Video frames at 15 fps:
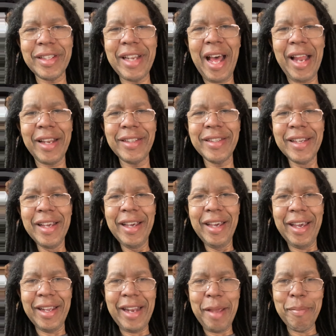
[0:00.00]
dollars
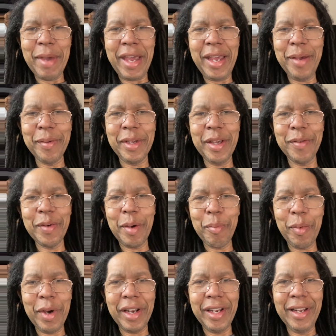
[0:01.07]
and they made him give up
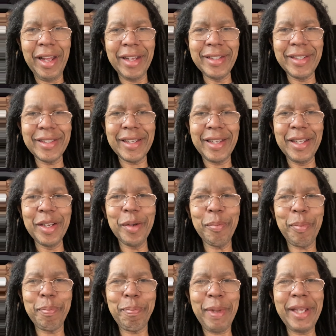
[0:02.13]
what a, a, just a little
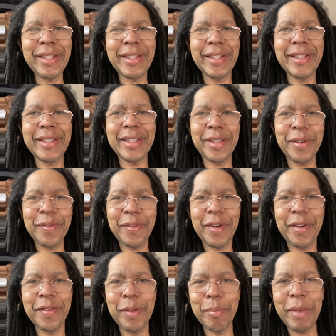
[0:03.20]
pittance of
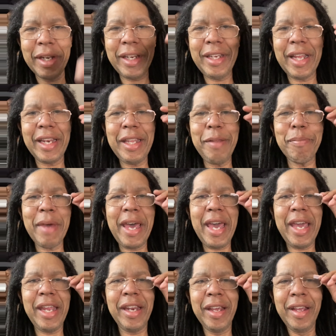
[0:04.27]
of the money that he
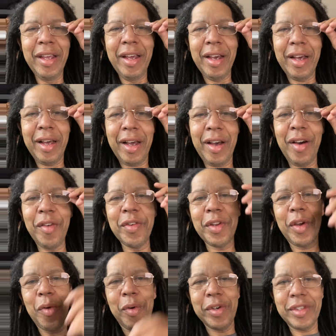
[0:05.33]
made uh, over
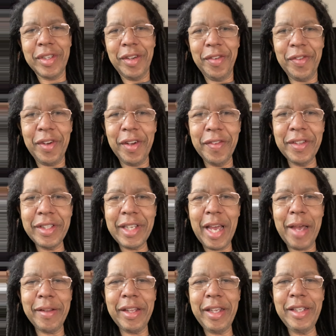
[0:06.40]
the course of, of the
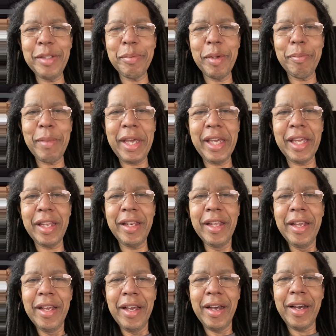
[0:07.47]
time that he's been making
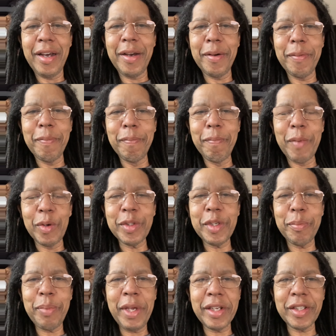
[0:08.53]
uh,
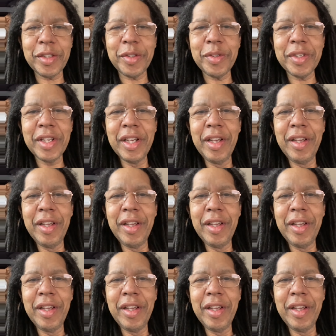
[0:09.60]
motion pictures.